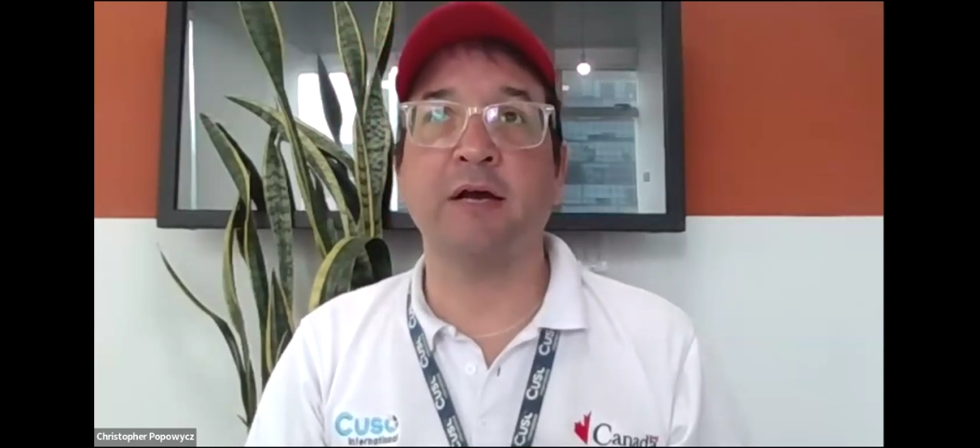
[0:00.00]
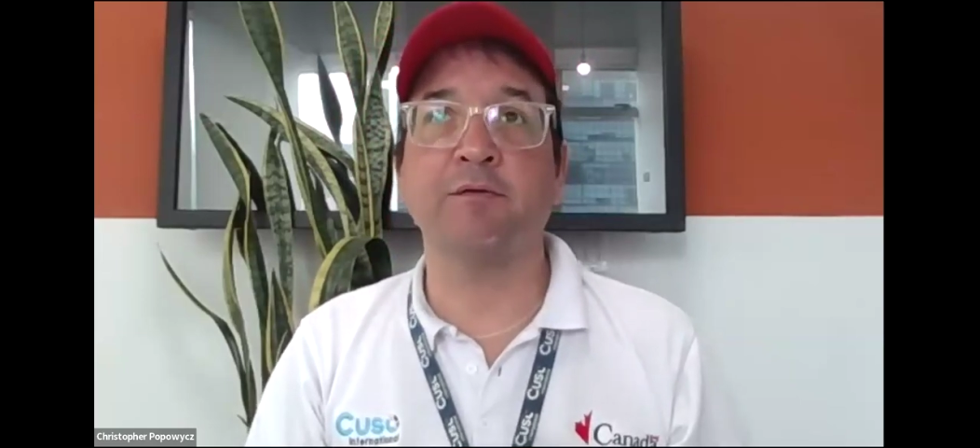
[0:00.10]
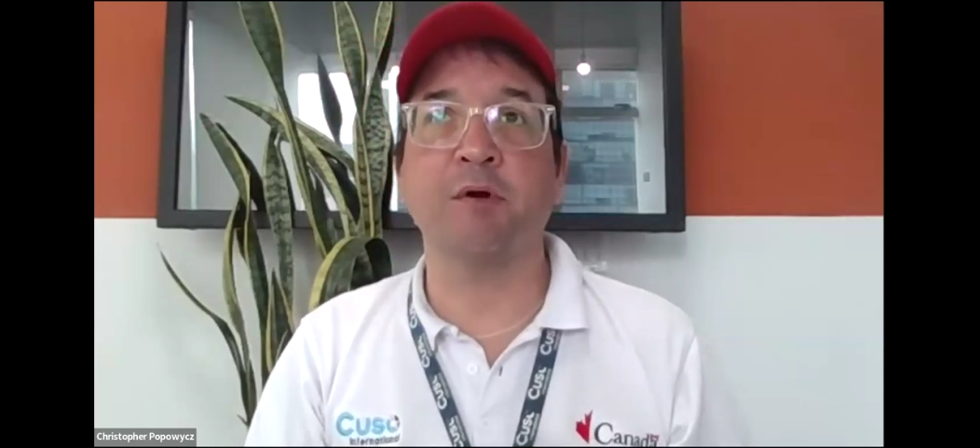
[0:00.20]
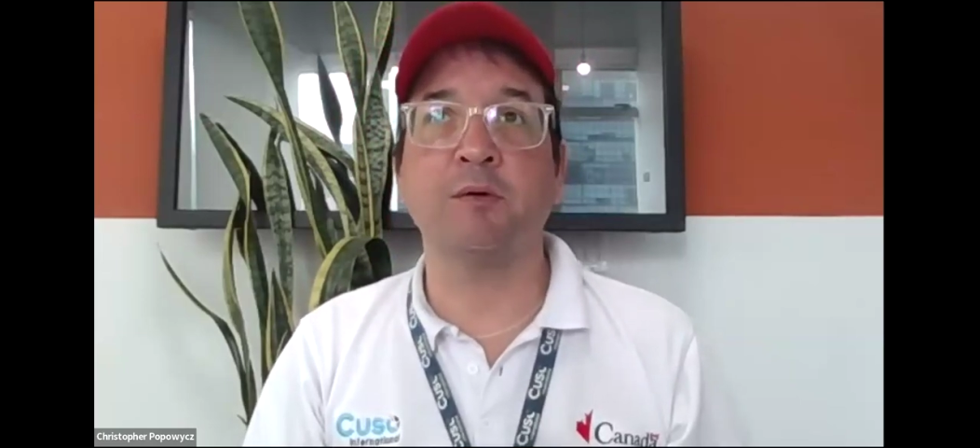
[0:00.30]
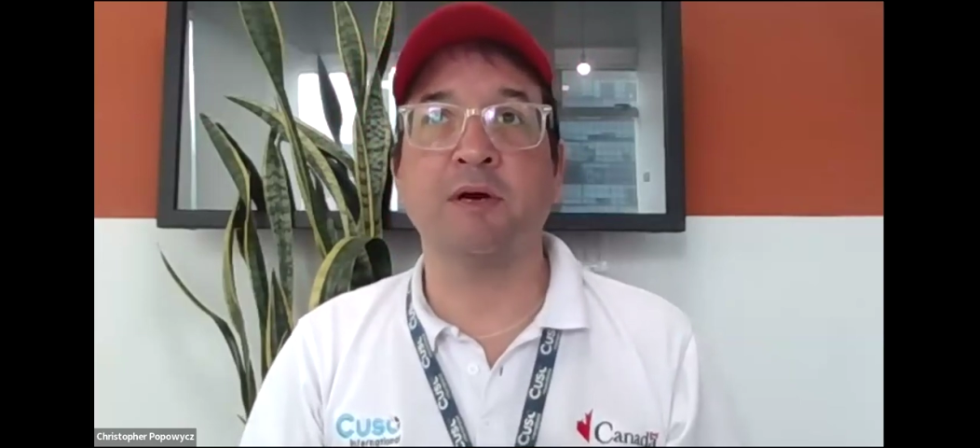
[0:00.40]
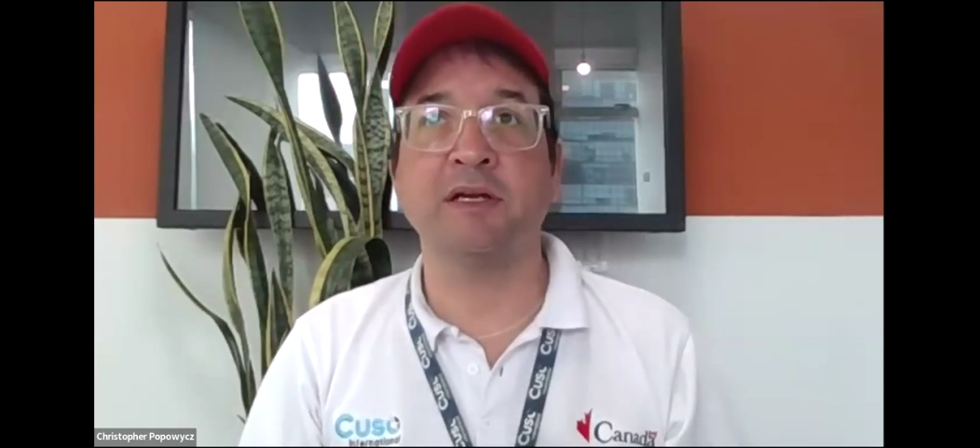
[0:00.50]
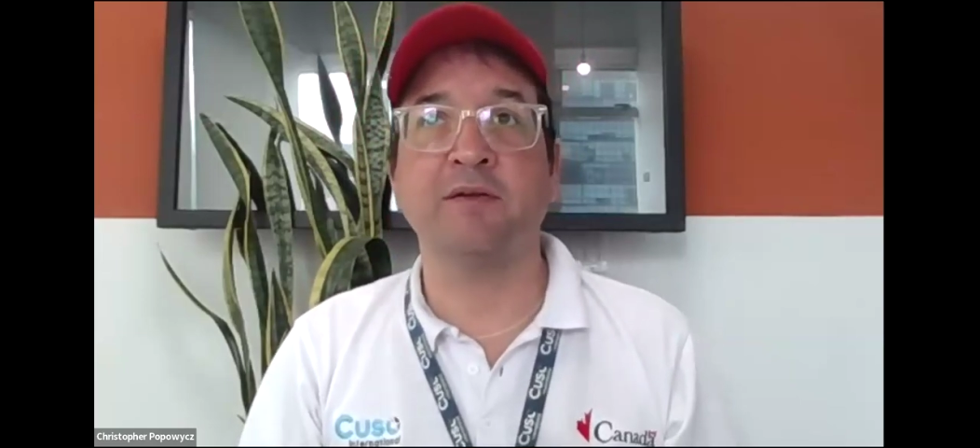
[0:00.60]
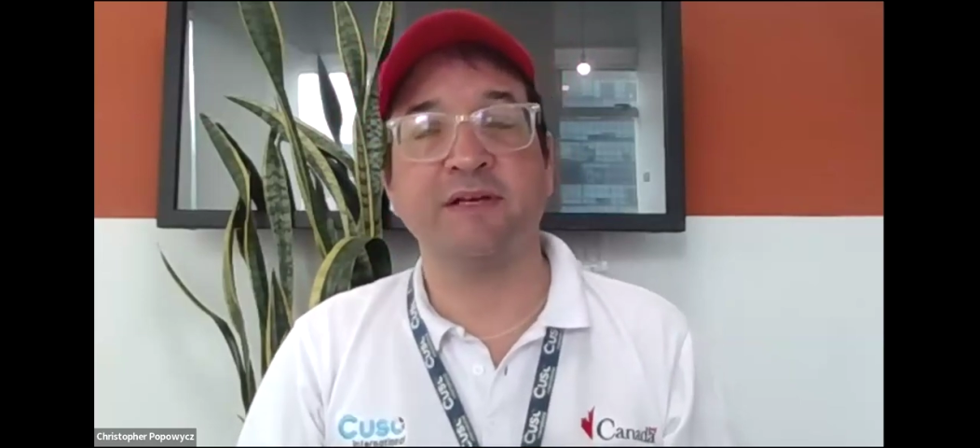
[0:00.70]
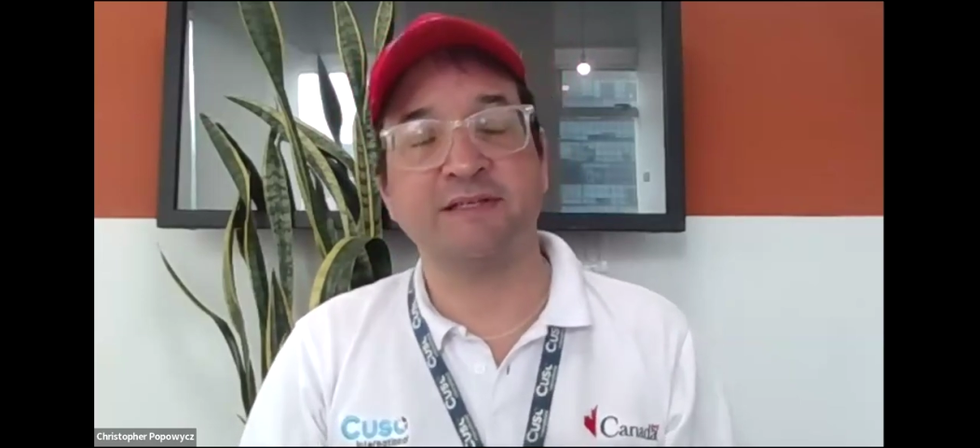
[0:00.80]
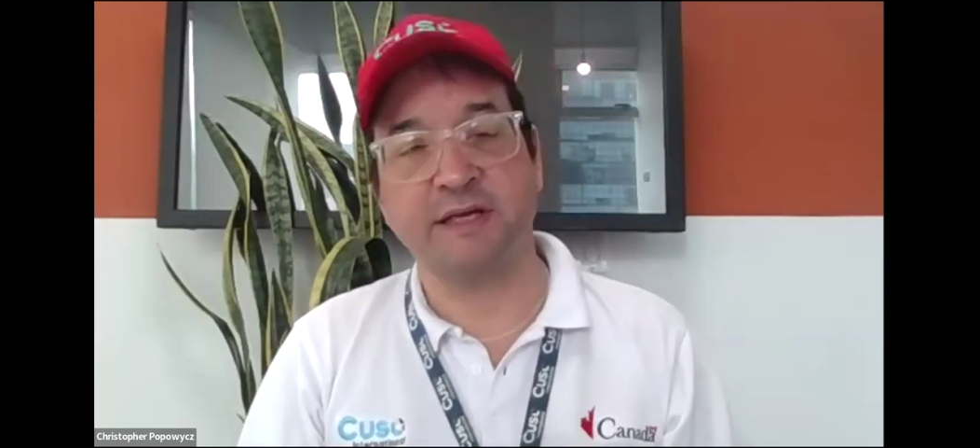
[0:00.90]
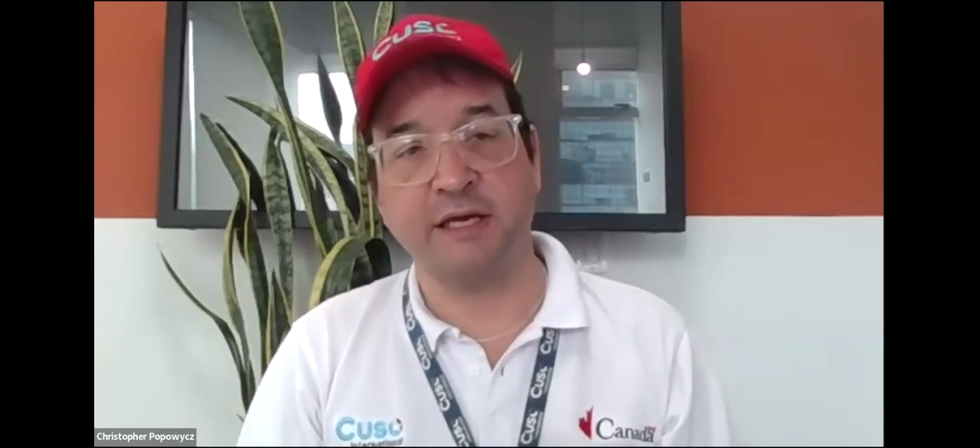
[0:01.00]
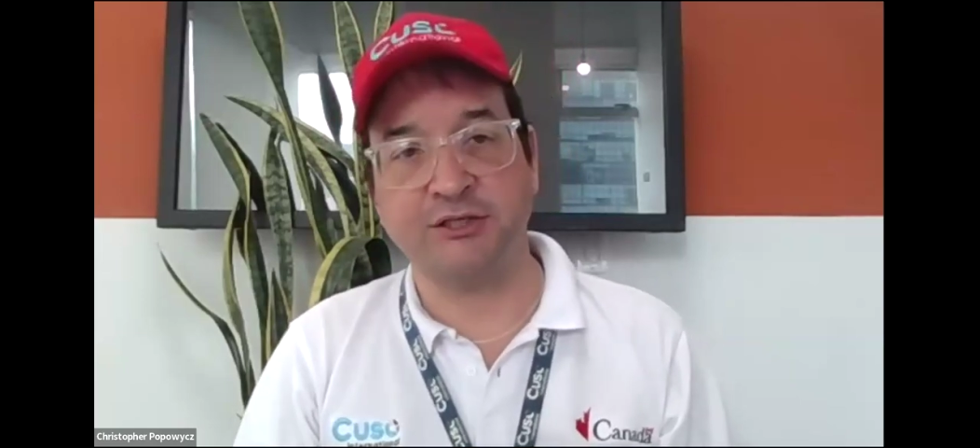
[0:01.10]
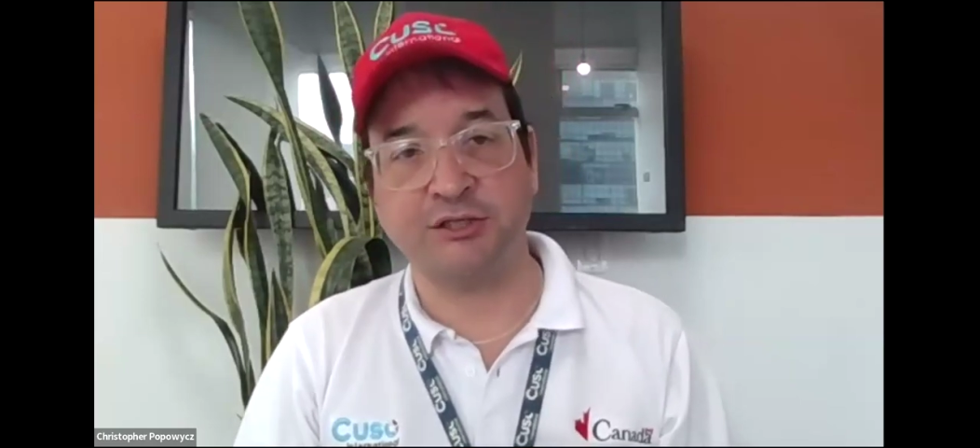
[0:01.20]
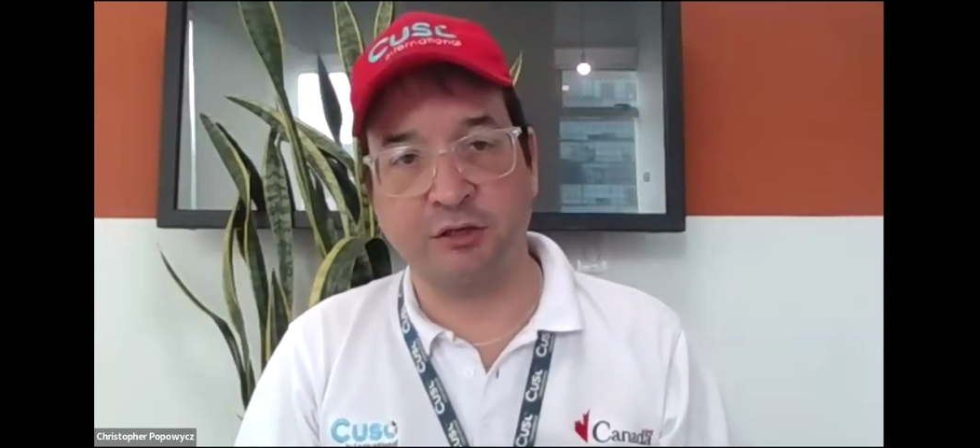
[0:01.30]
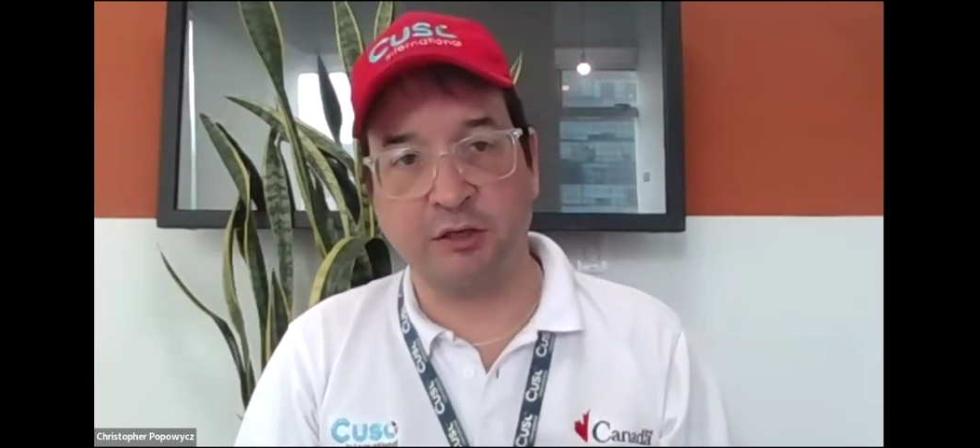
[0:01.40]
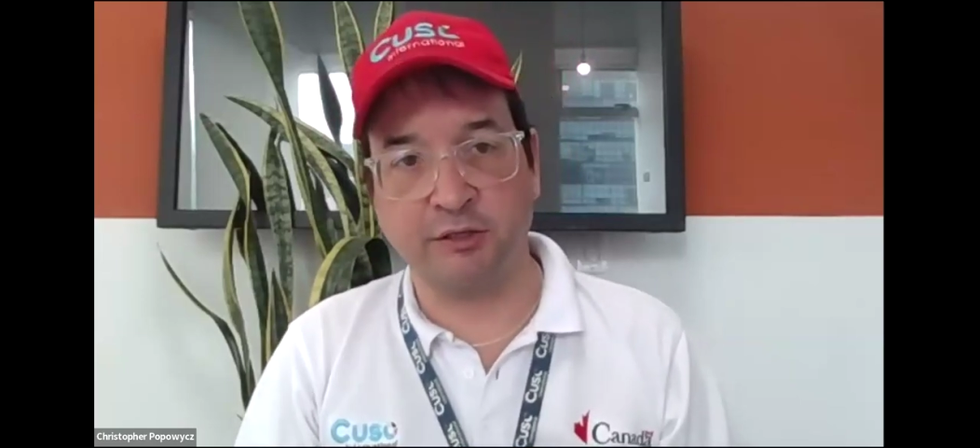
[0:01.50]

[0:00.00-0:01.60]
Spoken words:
I wrote an investigation